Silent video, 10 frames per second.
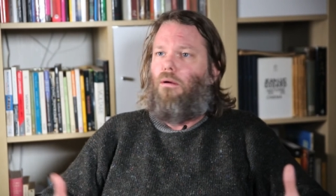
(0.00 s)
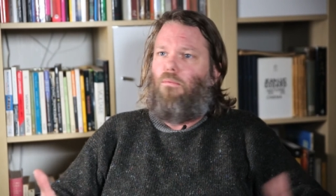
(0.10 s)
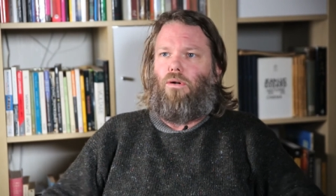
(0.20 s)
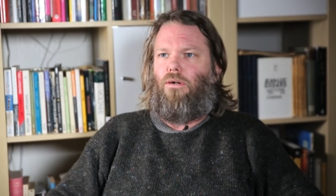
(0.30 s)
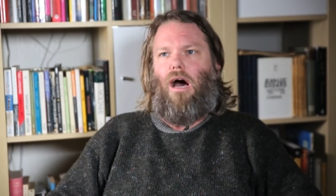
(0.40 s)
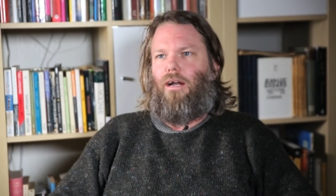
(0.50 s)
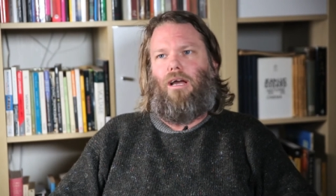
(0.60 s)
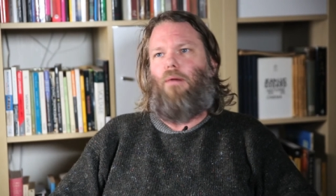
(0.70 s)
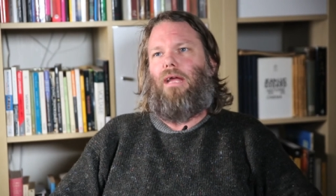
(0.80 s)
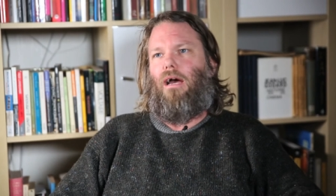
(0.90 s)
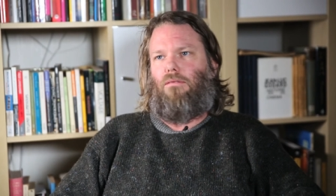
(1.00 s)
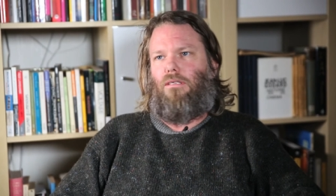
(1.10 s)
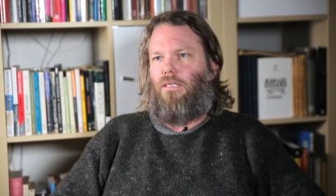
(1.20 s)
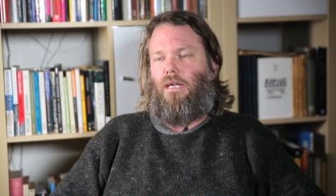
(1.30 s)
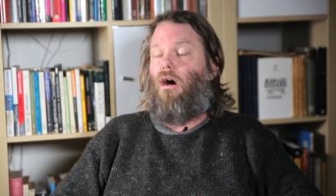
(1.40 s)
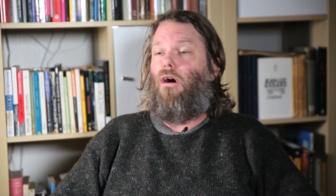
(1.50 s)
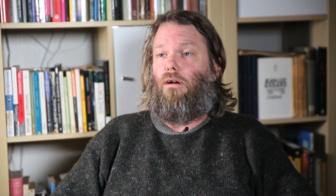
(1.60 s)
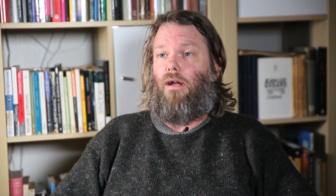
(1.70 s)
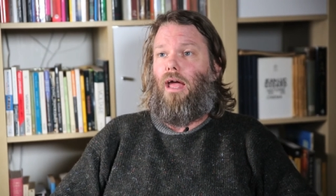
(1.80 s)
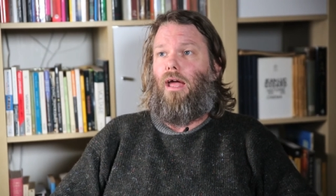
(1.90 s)
were not coming out to see
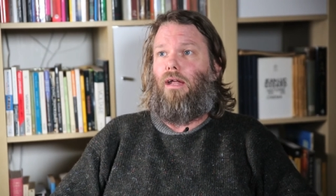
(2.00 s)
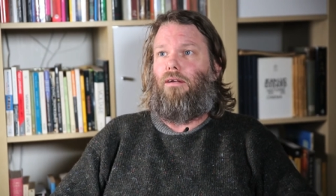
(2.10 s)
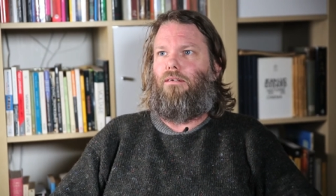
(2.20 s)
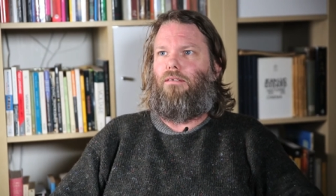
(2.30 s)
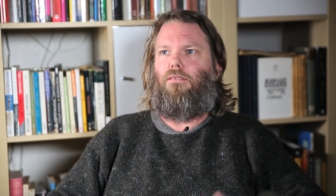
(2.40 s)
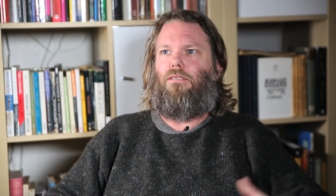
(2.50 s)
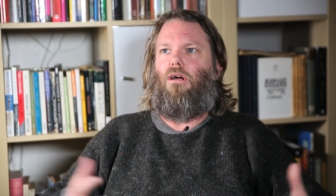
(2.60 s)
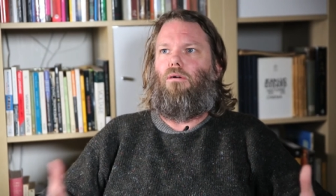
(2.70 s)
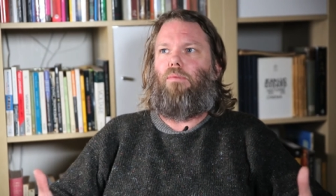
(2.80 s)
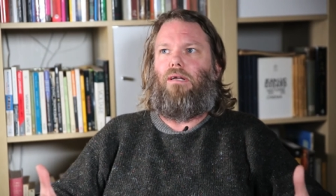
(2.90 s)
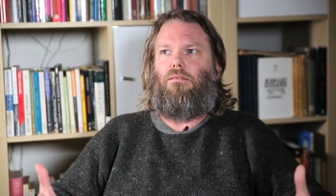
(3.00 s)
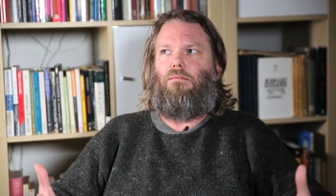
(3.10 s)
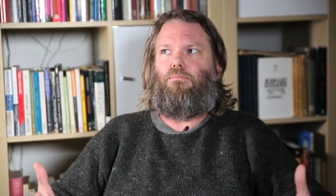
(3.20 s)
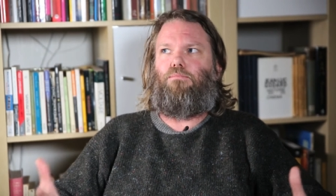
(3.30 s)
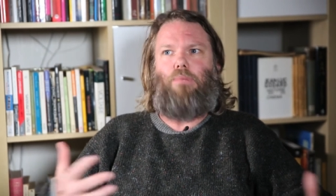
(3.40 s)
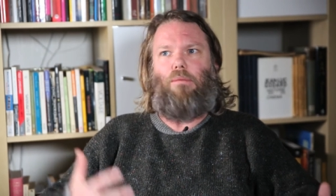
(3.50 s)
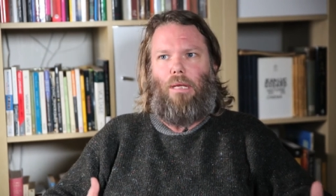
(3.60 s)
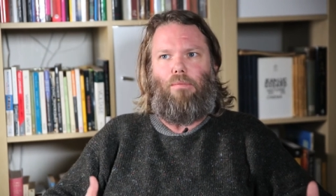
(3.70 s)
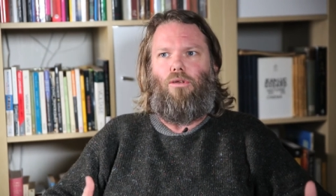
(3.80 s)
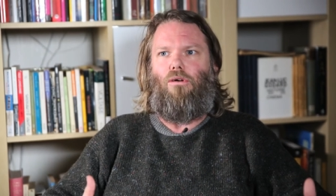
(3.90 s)
art, and so but but
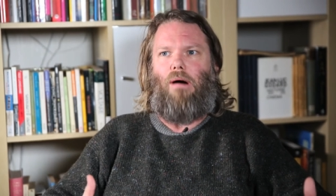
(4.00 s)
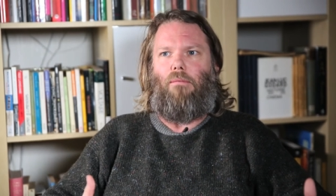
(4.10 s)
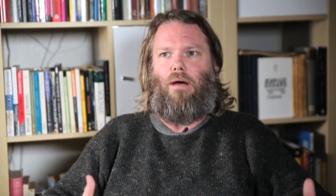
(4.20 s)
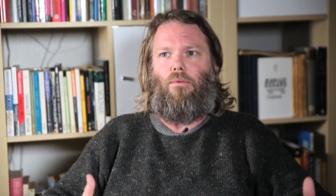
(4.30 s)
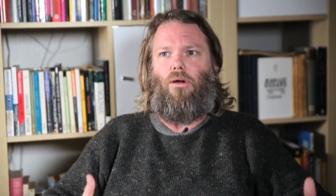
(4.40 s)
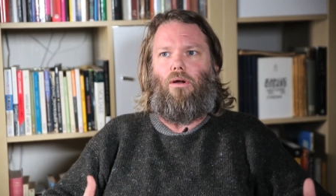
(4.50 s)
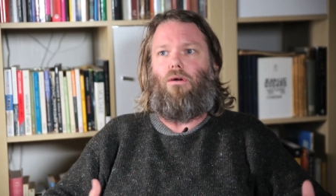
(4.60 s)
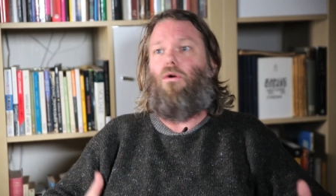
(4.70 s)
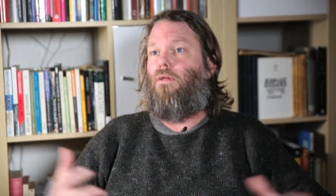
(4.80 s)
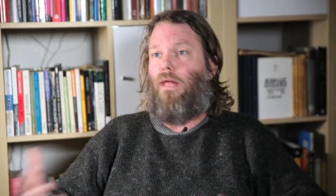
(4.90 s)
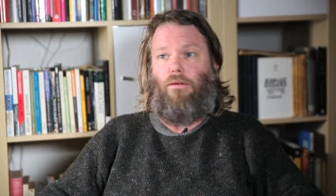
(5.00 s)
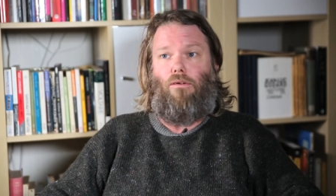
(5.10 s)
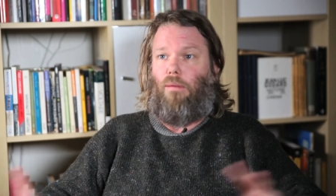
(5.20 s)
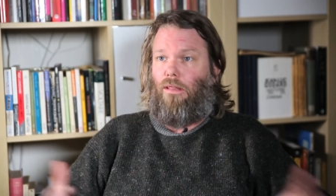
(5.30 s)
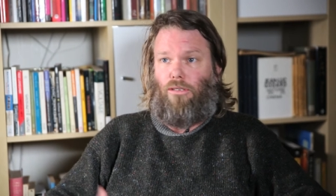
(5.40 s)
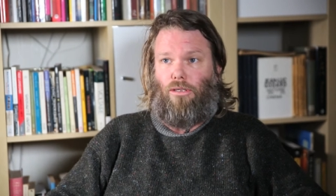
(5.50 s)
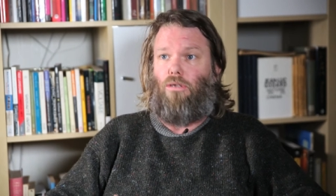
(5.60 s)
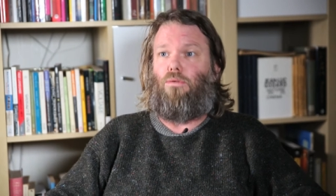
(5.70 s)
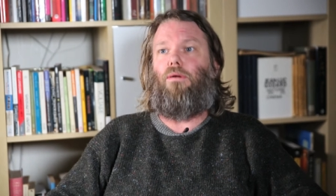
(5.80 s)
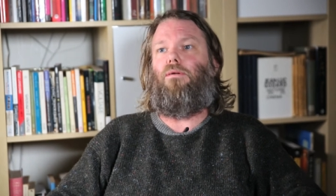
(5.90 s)
people knew about my work, or they knew about the
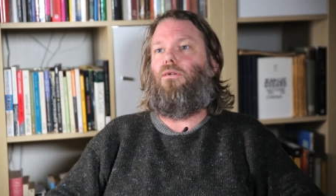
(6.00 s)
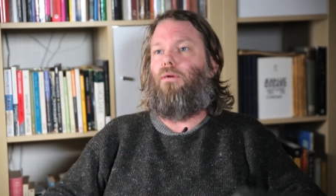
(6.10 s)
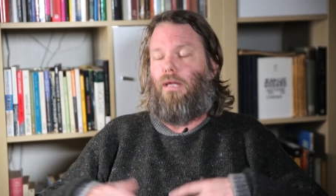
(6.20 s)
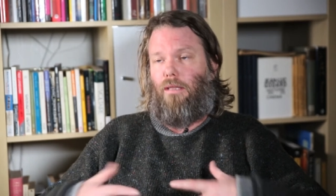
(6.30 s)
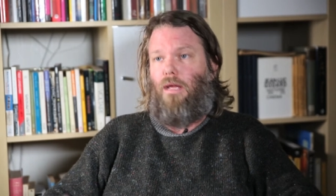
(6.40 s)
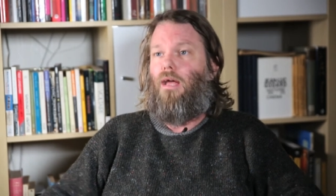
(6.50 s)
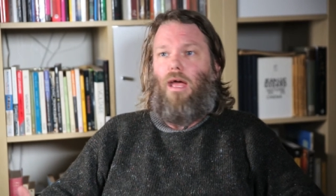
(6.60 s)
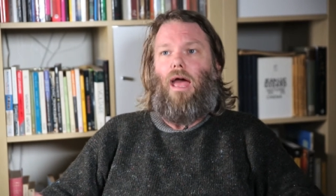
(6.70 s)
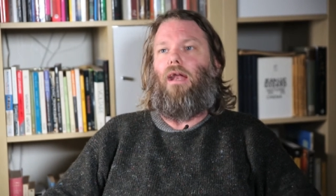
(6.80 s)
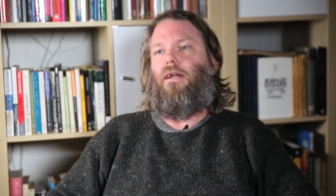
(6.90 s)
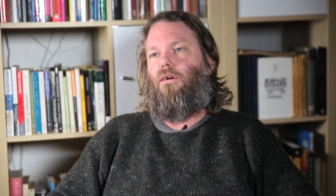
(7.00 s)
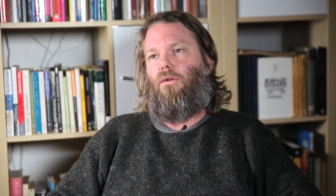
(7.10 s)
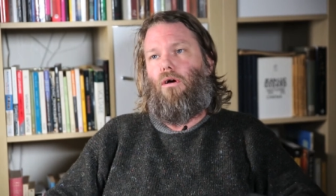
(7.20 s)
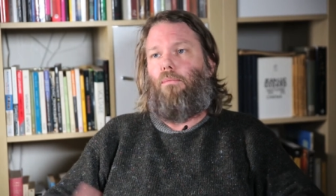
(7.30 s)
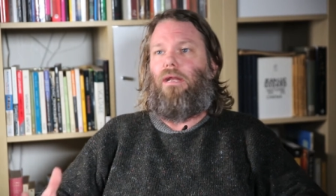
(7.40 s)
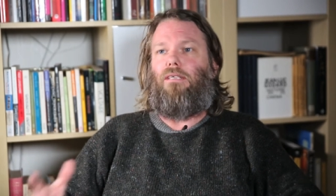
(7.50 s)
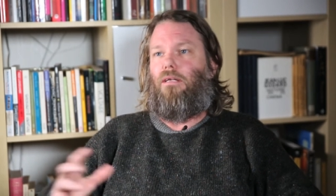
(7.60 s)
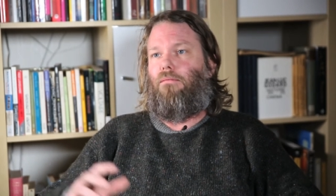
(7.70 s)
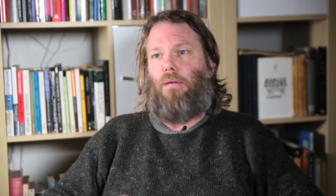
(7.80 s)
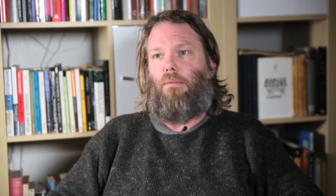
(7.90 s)
shows we were doing, and and I'd go to openings,
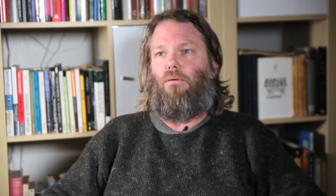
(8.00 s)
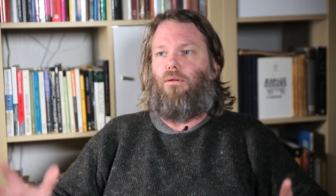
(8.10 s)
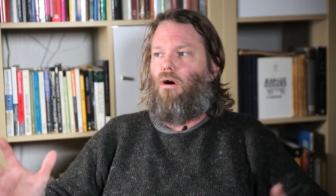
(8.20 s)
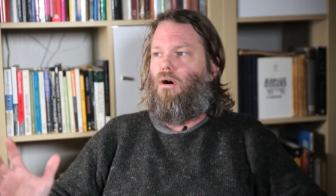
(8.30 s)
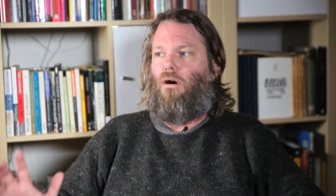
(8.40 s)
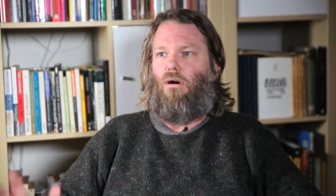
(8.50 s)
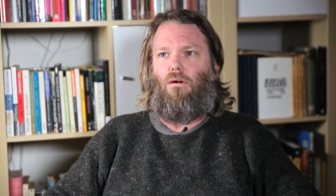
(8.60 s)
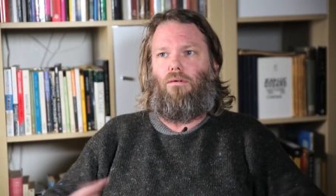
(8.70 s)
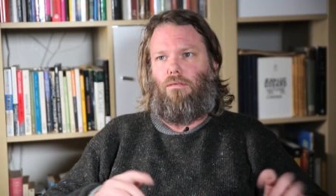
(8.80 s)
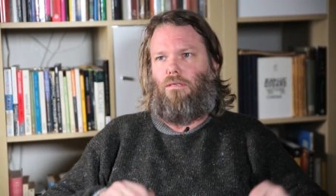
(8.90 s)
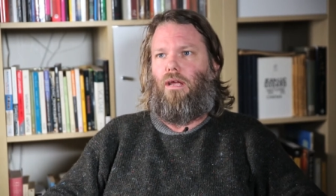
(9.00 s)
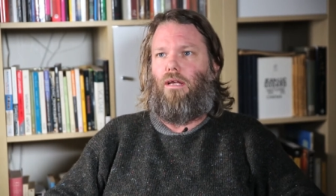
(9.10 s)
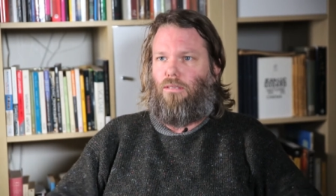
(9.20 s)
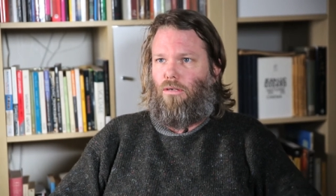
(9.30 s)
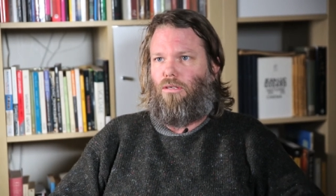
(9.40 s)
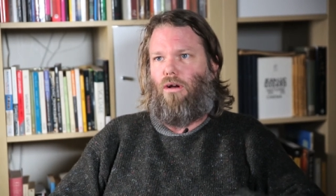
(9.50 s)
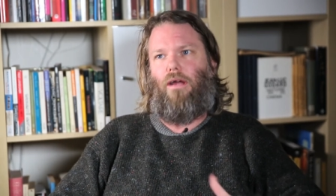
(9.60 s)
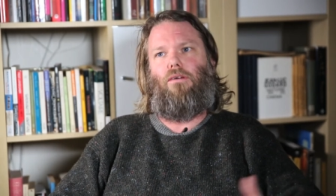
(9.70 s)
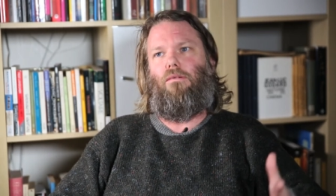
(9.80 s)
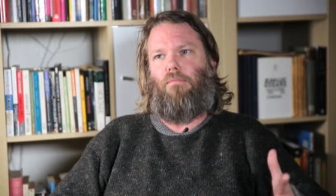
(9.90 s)
and people would go, oh, so yeah, so sorry I
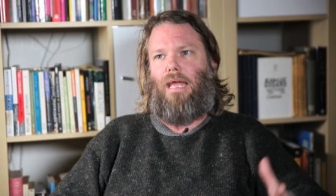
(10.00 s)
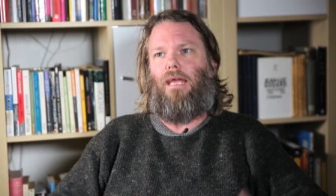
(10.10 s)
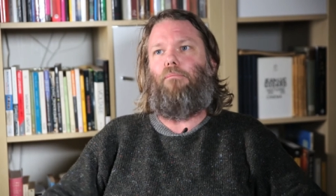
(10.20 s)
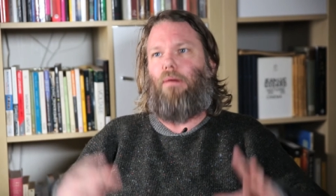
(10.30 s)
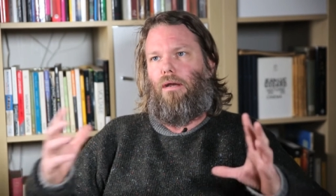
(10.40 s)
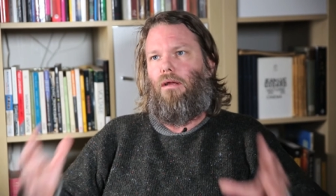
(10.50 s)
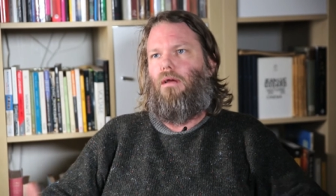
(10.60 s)
couldn't make it, but